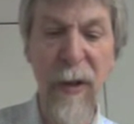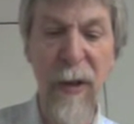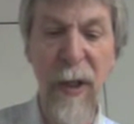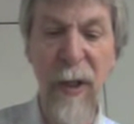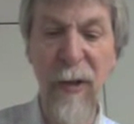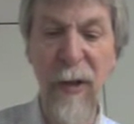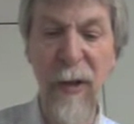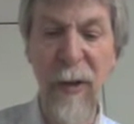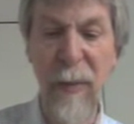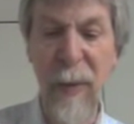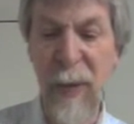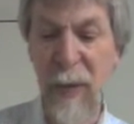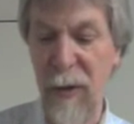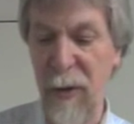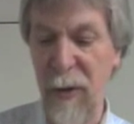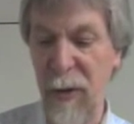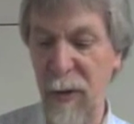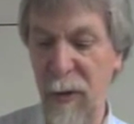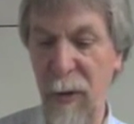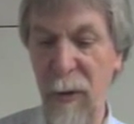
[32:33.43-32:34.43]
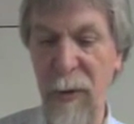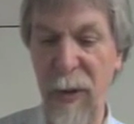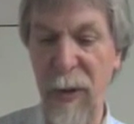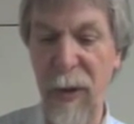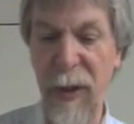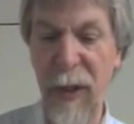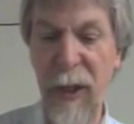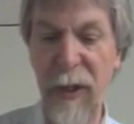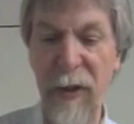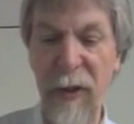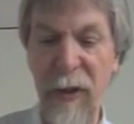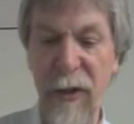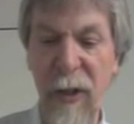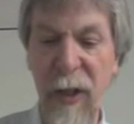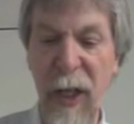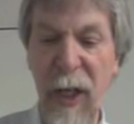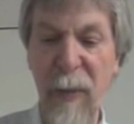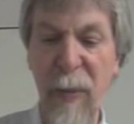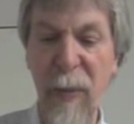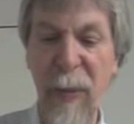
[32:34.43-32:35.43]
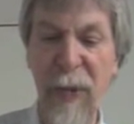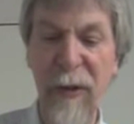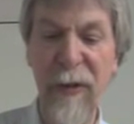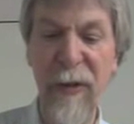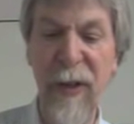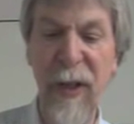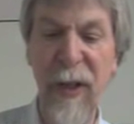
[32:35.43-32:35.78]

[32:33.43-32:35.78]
tell you about the communication libraries.